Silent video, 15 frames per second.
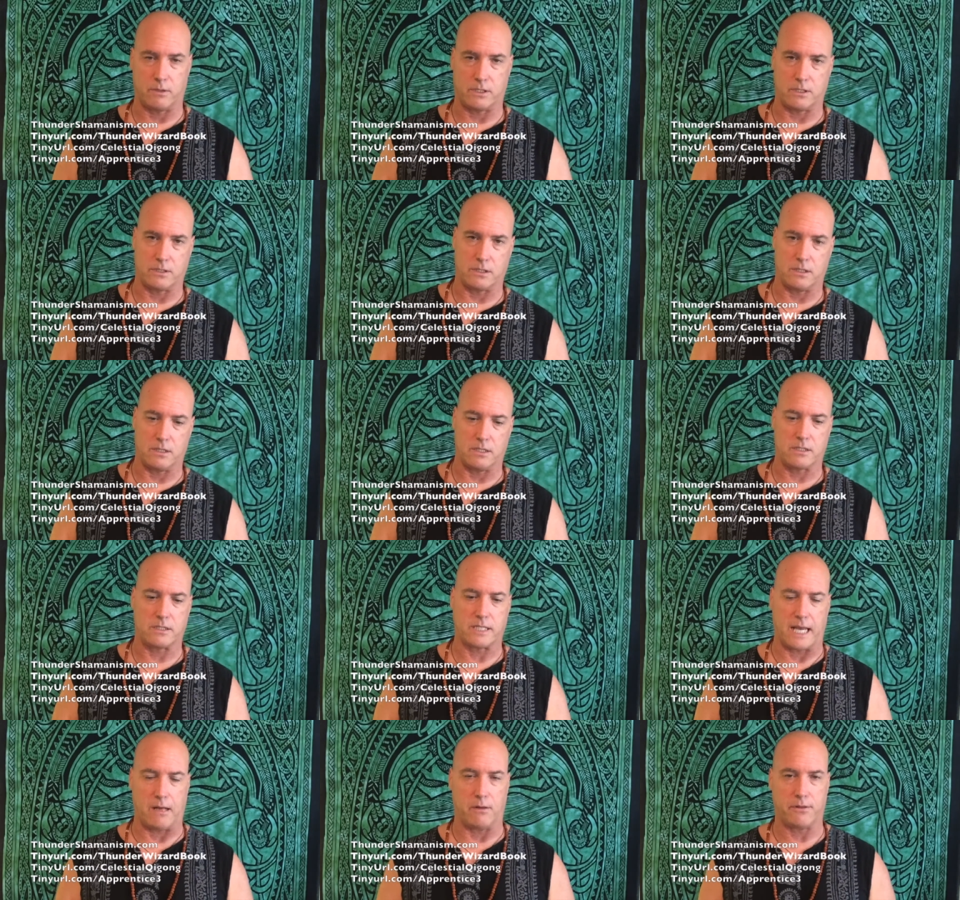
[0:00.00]
which is in the
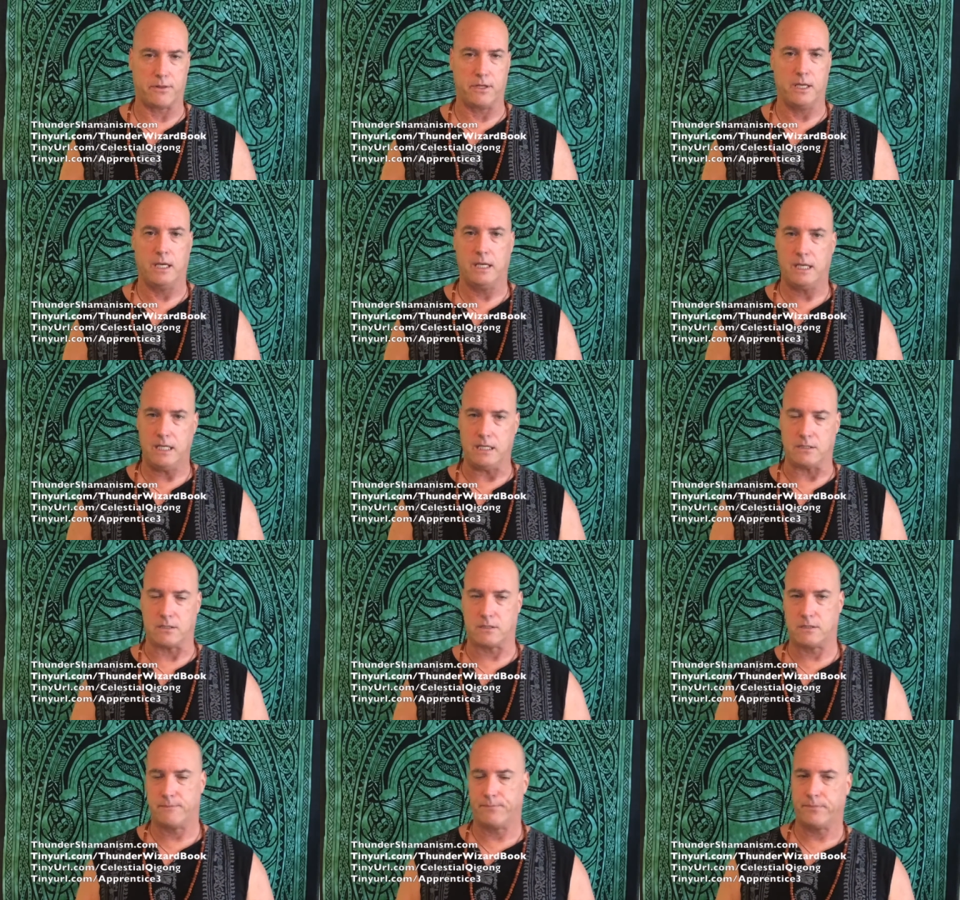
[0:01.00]

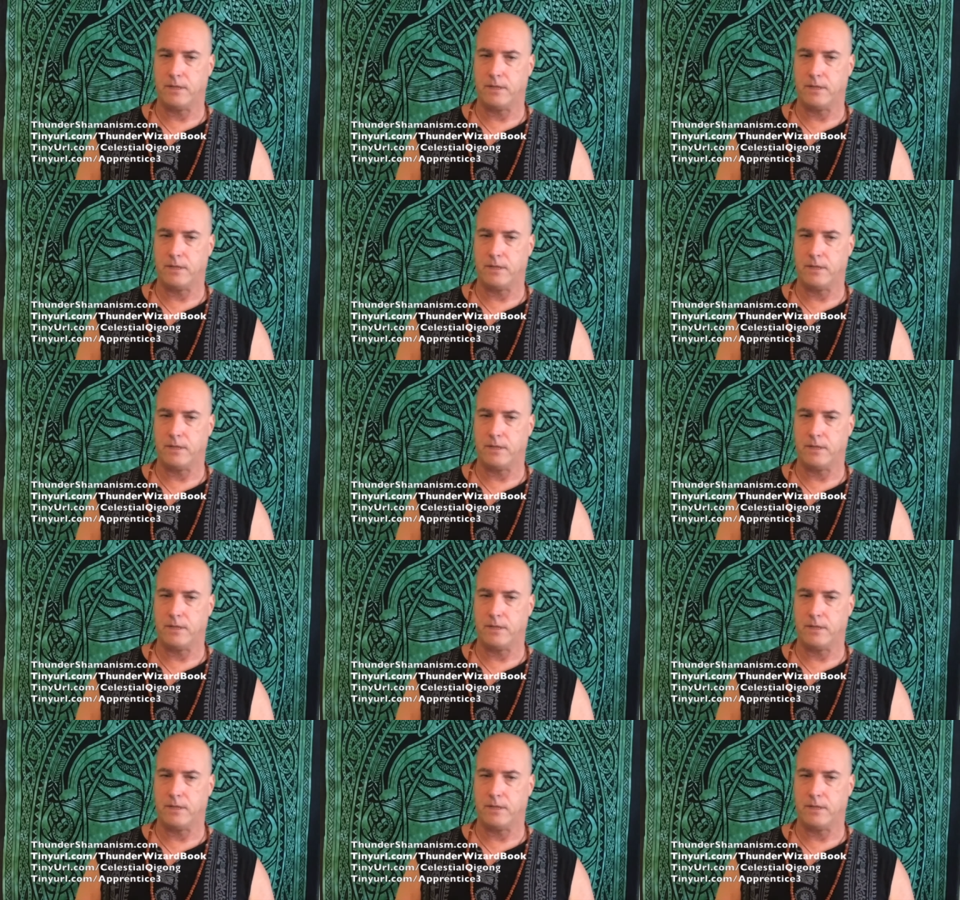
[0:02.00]
southeast.